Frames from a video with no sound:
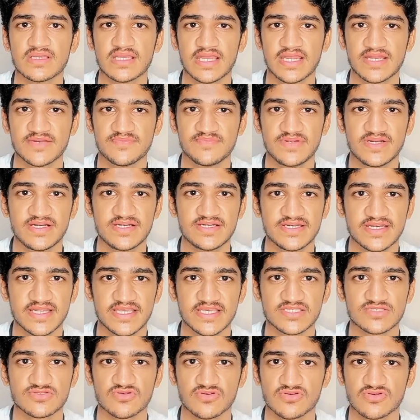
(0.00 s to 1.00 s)
and build
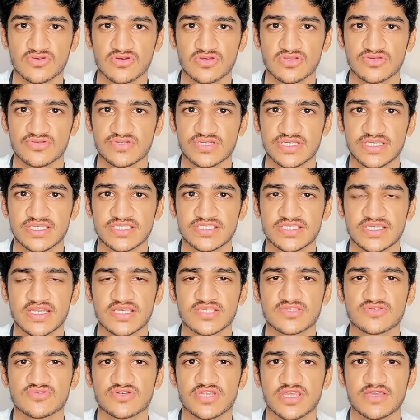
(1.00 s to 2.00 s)
nests or colonies in
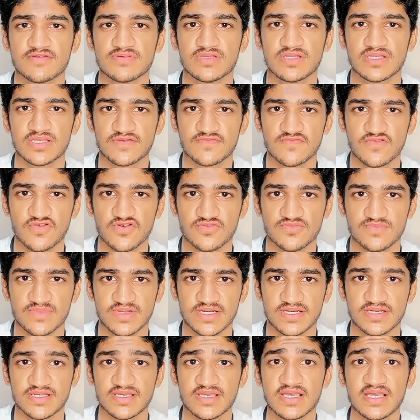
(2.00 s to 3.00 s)
a suitable
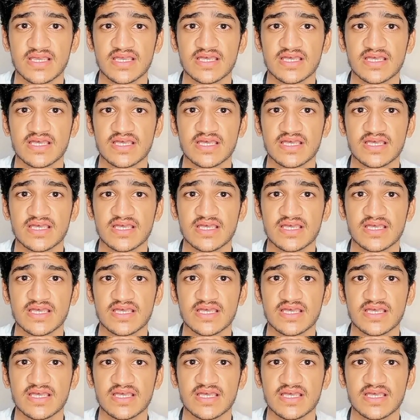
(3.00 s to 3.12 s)
environment.